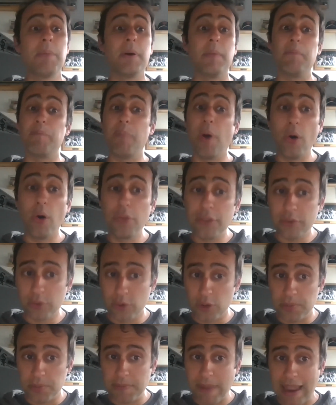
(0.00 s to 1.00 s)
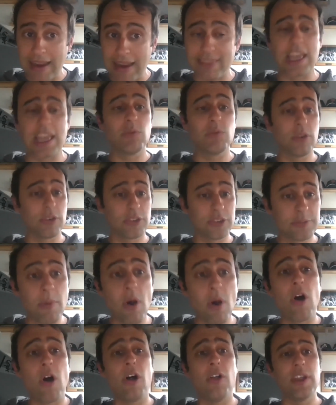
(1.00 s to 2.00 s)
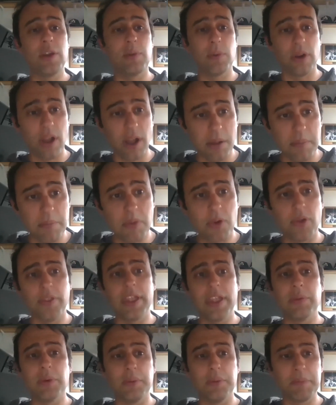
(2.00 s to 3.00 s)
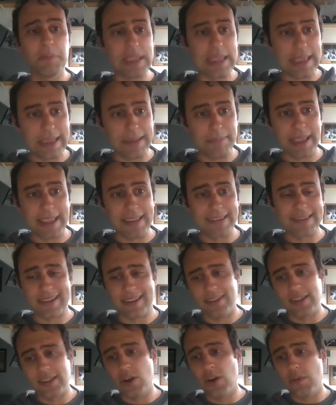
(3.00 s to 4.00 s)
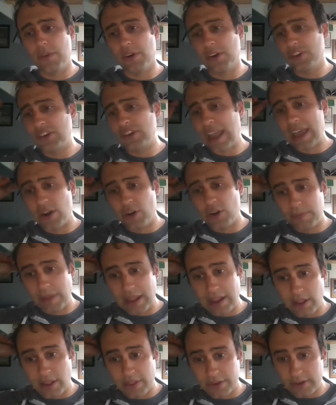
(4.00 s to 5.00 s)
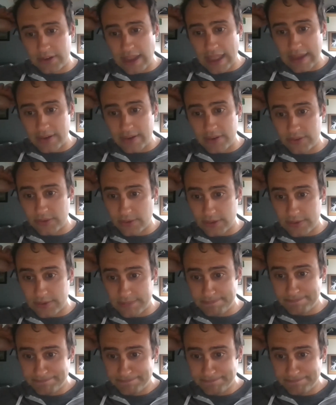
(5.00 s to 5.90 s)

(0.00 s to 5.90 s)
but both groups back then were small, they were humble, they were being basically overshadowed by other dinosaurs.